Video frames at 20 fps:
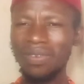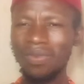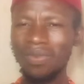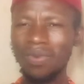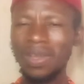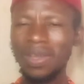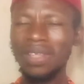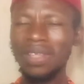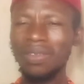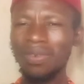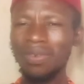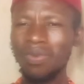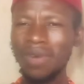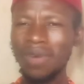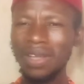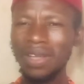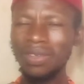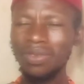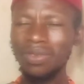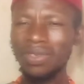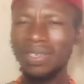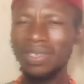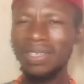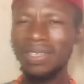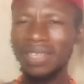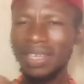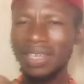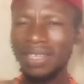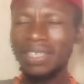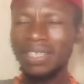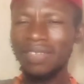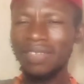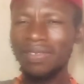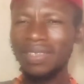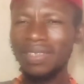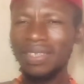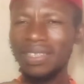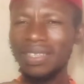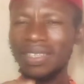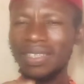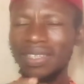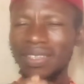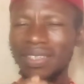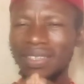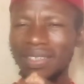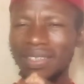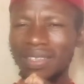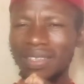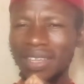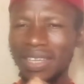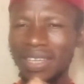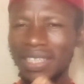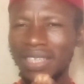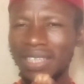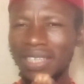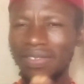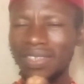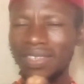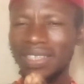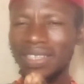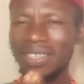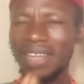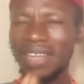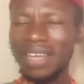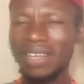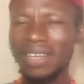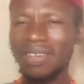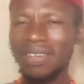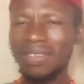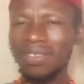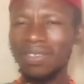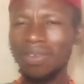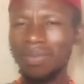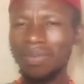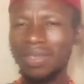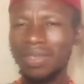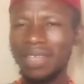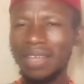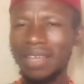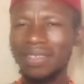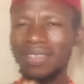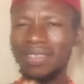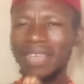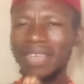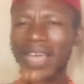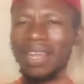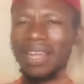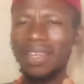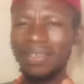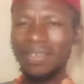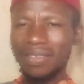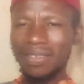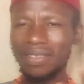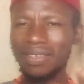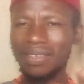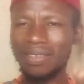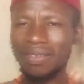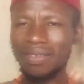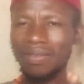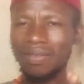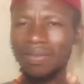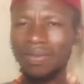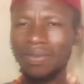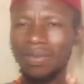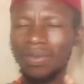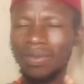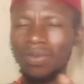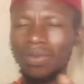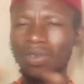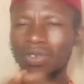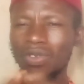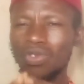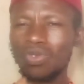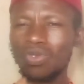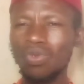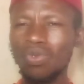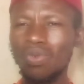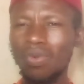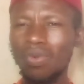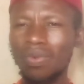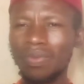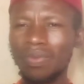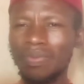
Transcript: When you see negativity, negativity is like something that is silenced, not to